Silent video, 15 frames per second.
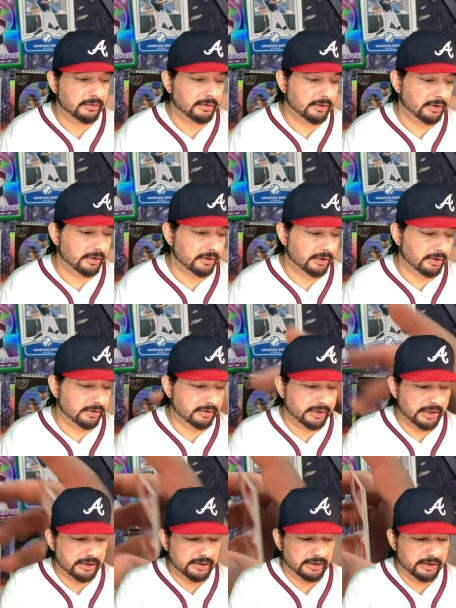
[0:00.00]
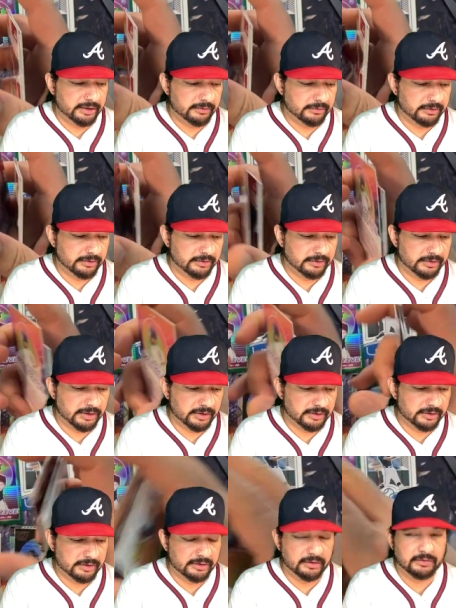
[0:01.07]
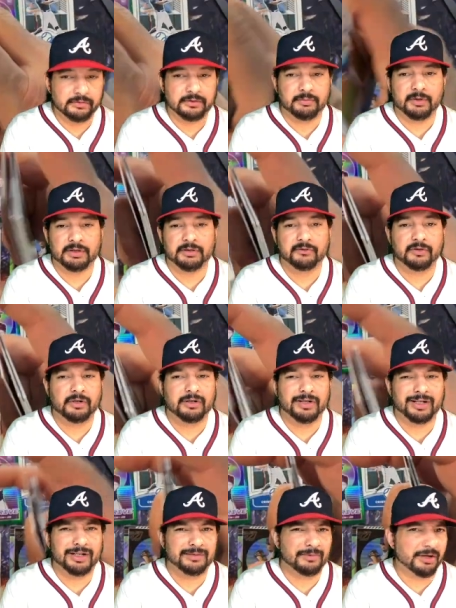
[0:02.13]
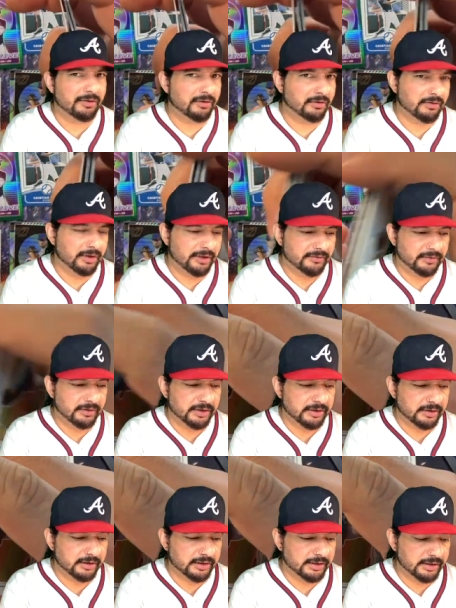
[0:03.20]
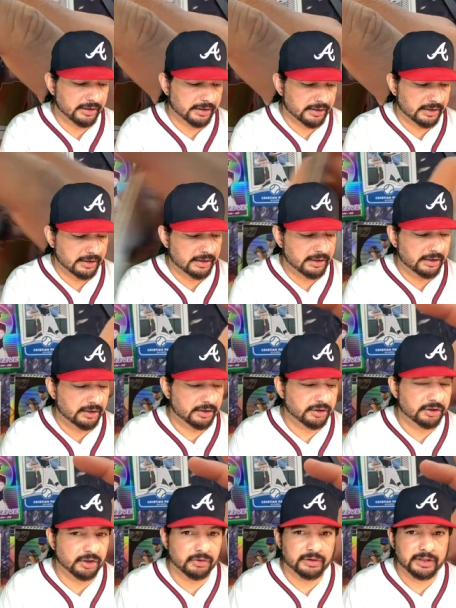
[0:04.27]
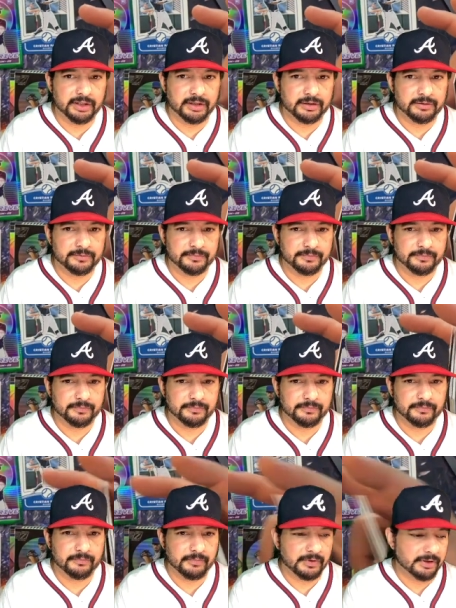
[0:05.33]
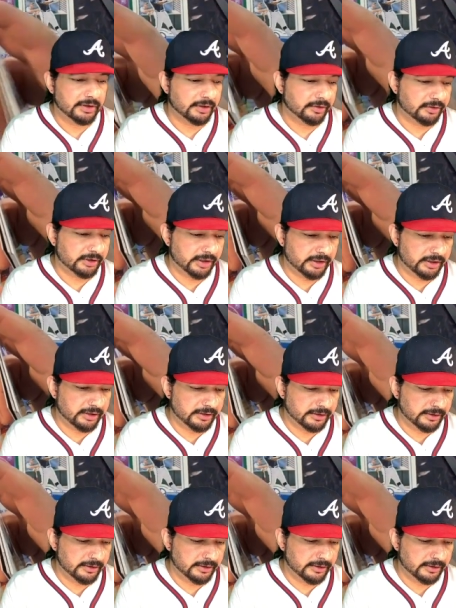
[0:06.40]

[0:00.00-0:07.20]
Another Dane Dunning so special card, I guess. I don't know. I have to look into these. Jo Adell. It's a little shiny.